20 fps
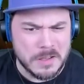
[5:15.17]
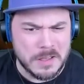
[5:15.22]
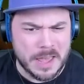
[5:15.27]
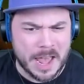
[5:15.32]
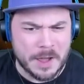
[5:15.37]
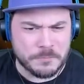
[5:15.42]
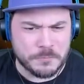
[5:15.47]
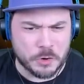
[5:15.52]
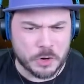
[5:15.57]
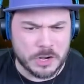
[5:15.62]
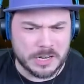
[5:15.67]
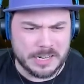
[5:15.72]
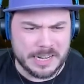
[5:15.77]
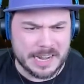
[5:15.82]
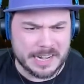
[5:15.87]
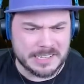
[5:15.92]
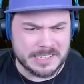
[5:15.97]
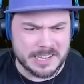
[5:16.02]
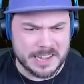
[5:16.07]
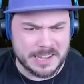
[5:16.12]
after
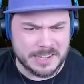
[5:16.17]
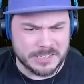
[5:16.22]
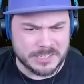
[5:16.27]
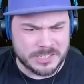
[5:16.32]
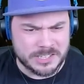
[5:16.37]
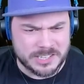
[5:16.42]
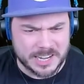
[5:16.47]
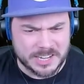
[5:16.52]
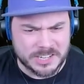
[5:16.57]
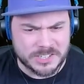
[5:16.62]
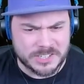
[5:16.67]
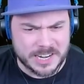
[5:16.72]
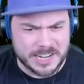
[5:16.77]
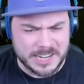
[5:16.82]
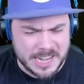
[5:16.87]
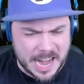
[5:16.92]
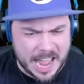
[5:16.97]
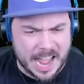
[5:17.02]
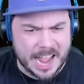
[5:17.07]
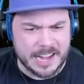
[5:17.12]
collecting
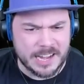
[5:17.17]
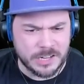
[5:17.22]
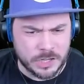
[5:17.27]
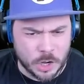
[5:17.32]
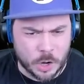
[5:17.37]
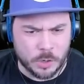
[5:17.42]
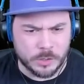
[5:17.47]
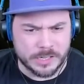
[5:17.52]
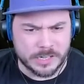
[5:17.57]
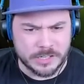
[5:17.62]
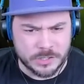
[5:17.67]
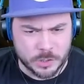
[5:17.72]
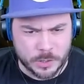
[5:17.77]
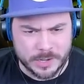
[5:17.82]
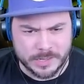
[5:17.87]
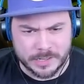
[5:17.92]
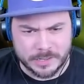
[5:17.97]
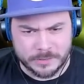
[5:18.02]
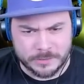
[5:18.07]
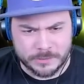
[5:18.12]
69 golden
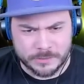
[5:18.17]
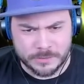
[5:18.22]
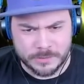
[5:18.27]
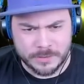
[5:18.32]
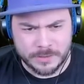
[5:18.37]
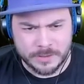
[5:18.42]
toilets.